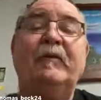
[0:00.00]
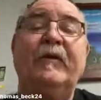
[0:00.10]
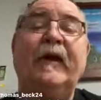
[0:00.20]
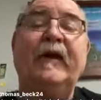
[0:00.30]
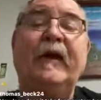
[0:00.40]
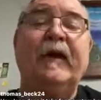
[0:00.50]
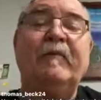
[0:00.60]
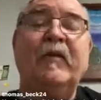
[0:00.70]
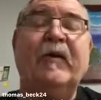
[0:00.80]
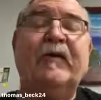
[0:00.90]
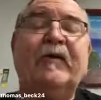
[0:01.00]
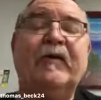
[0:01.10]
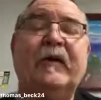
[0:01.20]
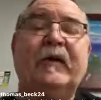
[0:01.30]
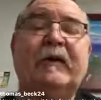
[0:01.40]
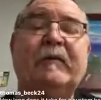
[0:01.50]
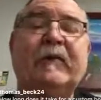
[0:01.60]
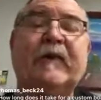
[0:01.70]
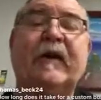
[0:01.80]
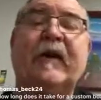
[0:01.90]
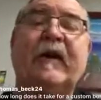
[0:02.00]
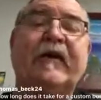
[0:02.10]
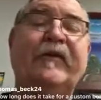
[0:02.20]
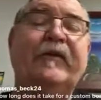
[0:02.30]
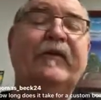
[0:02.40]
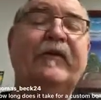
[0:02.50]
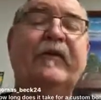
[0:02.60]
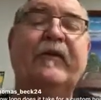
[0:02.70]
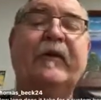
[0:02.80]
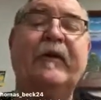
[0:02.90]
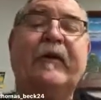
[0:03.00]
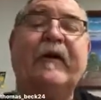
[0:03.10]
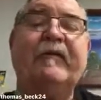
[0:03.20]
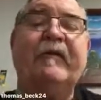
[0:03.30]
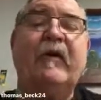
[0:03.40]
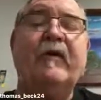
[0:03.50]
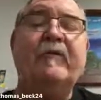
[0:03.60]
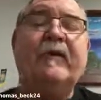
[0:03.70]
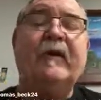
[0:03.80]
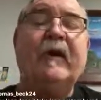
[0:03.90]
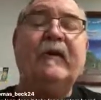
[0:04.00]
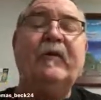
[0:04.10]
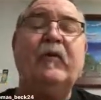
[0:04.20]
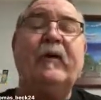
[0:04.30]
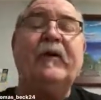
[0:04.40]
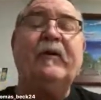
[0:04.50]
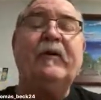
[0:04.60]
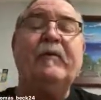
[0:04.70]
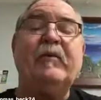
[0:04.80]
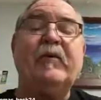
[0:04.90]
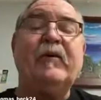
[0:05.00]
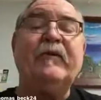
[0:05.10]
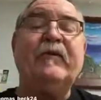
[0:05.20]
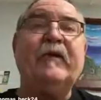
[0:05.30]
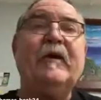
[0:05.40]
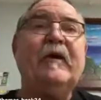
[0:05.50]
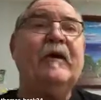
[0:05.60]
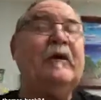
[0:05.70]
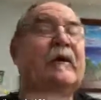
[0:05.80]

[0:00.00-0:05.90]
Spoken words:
there are some guys that can make good big guy boards, but a lot of guys are just throwing a lot of volume